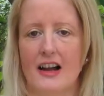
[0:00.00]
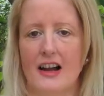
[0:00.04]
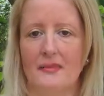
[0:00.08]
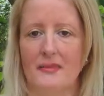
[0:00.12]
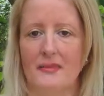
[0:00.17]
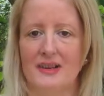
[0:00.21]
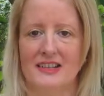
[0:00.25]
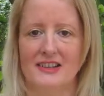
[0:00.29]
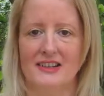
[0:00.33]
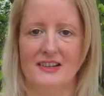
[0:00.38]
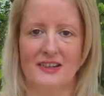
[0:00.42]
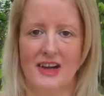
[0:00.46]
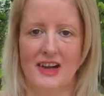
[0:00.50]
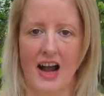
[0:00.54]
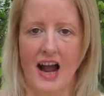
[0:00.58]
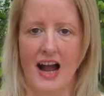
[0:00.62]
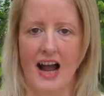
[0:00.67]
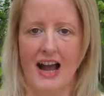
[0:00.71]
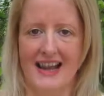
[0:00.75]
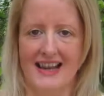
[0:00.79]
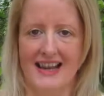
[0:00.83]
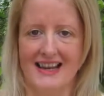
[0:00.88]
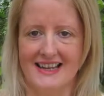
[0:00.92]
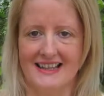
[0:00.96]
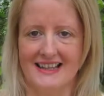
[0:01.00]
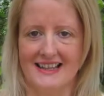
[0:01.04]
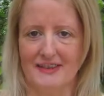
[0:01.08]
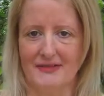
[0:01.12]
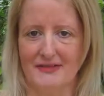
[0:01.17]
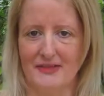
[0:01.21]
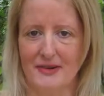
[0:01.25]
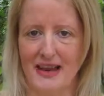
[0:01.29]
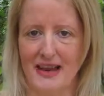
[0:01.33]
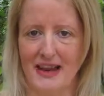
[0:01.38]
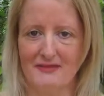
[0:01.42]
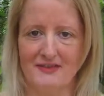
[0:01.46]
But you guys,
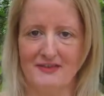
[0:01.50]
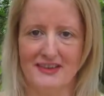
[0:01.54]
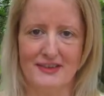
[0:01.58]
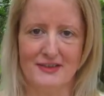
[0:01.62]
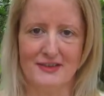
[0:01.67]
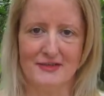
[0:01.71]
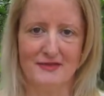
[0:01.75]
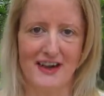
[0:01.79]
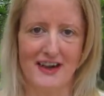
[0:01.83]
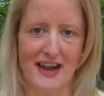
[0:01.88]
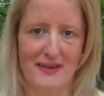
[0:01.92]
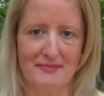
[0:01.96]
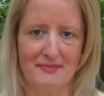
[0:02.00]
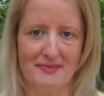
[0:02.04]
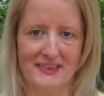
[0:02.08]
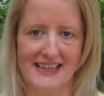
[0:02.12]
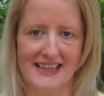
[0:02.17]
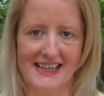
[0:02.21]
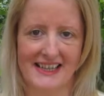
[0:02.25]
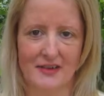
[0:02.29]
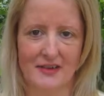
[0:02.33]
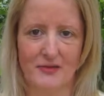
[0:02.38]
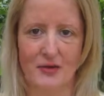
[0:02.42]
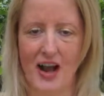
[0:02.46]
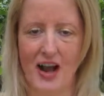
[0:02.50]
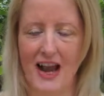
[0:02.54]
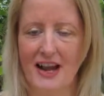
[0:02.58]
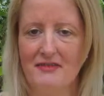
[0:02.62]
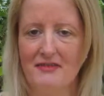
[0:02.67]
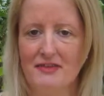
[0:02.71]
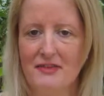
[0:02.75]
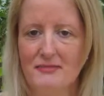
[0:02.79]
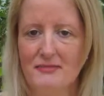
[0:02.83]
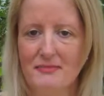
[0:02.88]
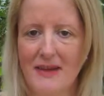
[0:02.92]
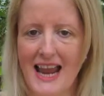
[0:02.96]
if you have this fabric, what have
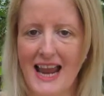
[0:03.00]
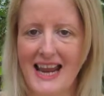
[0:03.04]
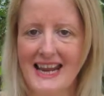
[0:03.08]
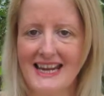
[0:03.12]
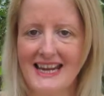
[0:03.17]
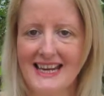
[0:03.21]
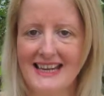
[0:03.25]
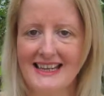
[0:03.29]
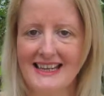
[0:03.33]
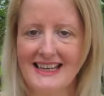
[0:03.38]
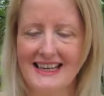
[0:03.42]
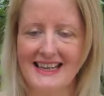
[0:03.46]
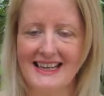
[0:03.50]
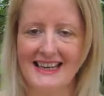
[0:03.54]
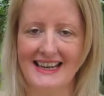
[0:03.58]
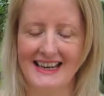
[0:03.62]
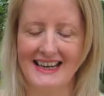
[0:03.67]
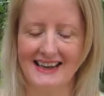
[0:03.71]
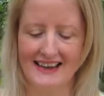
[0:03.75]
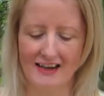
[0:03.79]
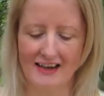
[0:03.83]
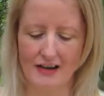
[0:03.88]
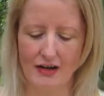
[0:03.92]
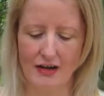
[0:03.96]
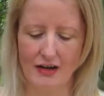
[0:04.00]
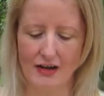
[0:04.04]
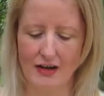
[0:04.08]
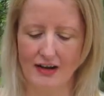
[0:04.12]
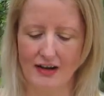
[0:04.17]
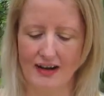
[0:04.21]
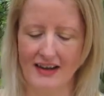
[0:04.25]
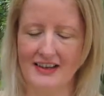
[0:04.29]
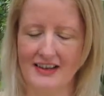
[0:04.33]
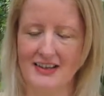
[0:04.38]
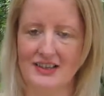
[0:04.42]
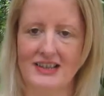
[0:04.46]
you made in it?
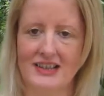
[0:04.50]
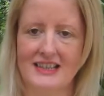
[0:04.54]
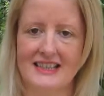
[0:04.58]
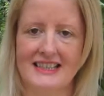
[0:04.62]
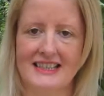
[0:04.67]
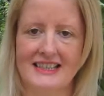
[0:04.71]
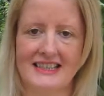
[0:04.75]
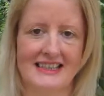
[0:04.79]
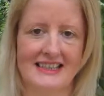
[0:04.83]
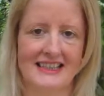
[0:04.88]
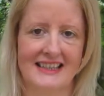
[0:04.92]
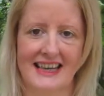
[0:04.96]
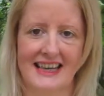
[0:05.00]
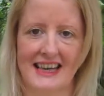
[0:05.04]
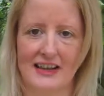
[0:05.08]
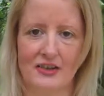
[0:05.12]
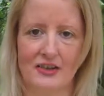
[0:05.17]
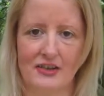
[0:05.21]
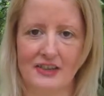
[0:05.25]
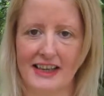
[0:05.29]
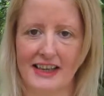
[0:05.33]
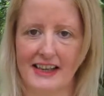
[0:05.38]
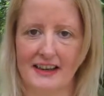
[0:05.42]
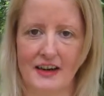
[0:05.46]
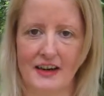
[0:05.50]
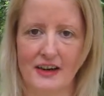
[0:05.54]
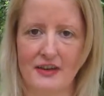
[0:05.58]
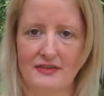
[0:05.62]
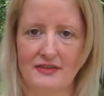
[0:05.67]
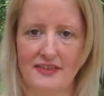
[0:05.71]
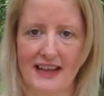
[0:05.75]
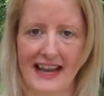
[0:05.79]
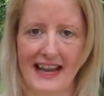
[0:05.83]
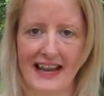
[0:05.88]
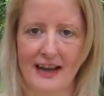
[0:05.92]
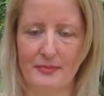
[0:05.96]
Oh, I just cannot get
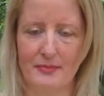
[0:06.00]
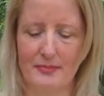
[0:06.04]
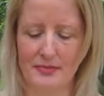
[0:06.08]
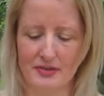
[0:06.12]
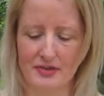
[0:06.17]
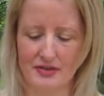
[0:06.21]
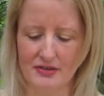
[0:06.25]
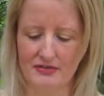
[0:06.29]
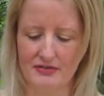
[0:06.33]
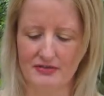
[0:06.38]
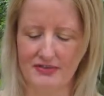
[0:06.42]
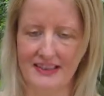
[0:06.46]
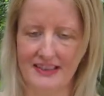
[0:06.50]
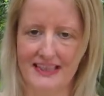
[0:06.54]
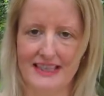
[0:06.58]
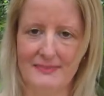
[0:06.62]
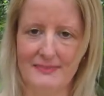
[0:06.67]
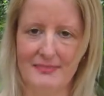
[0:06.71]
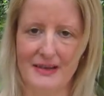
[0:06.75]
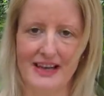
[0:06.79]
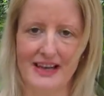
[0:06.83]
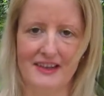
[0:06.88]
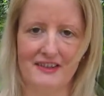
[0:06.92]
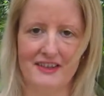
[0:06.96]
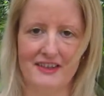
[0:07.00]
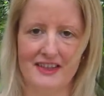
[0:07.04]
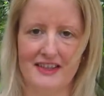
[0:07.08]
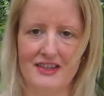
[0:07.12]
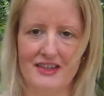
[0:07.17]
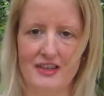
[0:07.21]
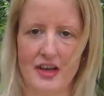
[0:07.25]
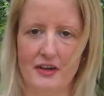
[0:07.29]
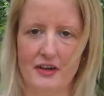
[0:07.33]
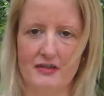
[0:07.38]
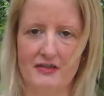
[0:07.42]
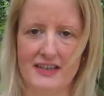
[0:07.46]
over how beautifully buttery
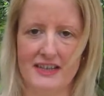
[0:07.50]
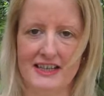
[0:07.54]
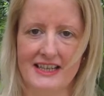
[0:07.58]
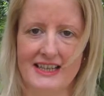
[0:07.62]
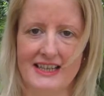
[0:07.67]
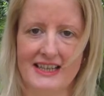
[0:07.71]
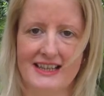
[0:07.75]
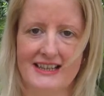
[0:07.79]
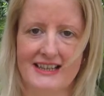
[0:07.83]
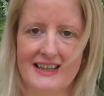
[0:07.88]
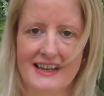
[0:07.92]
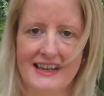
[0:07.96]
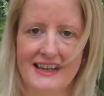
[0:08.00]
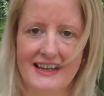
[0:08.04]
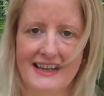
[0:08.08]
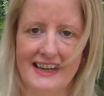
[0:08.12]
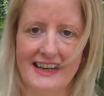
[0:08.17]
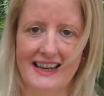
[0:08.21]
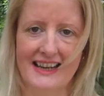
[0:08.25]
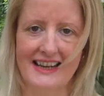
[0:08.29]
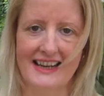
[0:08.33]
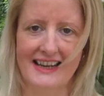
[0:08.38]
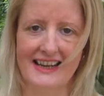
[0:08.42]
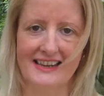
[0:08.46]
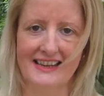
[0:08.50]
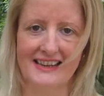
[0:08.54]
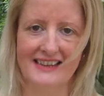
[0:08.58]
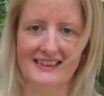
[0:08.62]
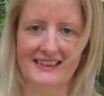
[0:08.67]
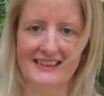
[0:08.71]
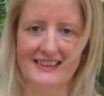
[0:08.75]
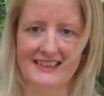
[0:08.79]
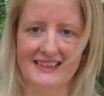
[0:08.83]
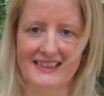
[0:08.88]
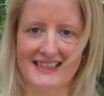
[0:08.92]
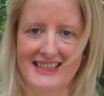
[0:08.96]
soft it is,
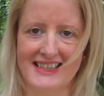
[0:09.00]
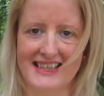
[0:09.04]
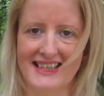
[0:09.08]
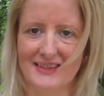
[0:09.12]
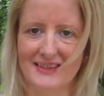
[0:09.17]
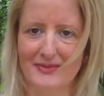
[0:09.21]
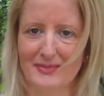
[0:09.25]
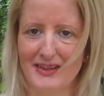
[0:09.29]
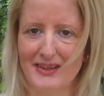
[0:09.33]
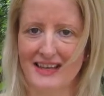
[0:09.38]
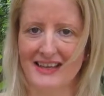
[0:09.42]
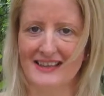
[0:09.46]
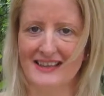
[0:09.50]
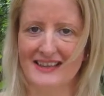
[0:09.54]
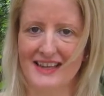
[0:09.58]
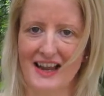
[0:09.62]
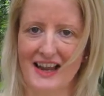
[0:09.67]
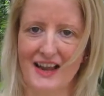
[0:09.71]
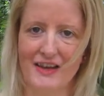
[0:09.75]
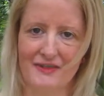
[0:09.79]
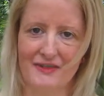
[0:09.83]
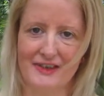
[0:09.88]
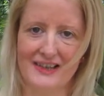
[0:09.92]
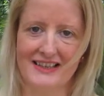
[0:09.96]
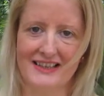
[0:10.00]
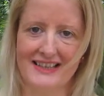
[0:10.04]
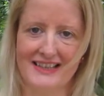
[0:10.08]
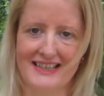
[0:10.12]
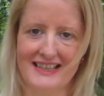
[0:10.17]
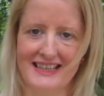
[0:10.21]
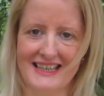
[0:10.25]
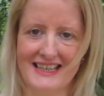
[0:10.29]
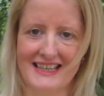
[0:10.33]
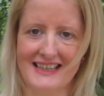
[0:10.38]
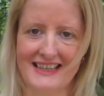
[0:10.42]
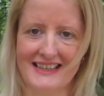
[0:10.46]
and just a little bit
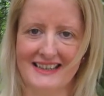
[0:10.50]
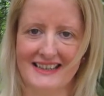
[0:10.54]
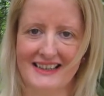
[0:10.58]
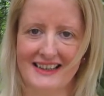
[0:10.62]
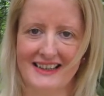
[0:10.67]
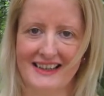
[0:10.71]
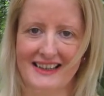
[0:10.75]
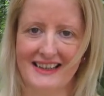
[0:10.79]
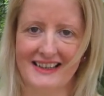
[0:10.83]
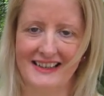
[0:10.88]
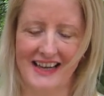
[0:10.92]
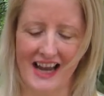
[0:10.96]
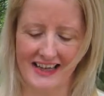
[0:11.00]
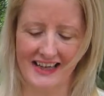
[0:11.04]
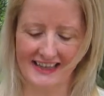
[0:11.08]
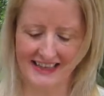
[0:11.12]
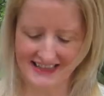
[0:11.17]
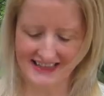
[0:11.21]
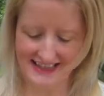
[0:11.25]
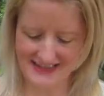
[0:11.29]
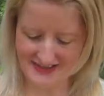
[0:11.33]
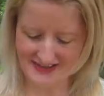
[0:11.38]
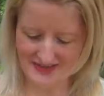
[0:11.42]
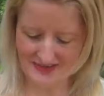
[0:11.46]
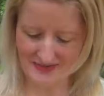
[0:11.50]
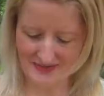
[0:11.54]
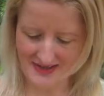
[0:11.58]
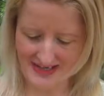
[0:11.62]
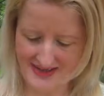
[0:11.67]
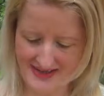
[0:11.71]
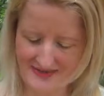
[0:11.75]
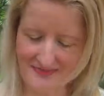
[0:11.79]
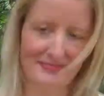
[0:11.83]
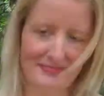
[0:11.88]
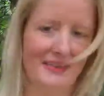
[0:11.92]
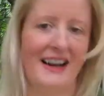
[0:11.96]
nervous in cutting into
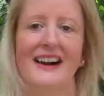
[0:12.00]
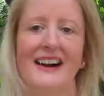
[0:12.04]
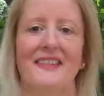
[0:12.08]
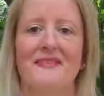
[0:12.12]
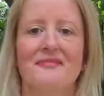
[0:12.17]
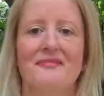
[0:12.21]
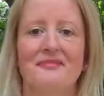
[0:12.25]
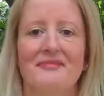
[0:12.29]
it, but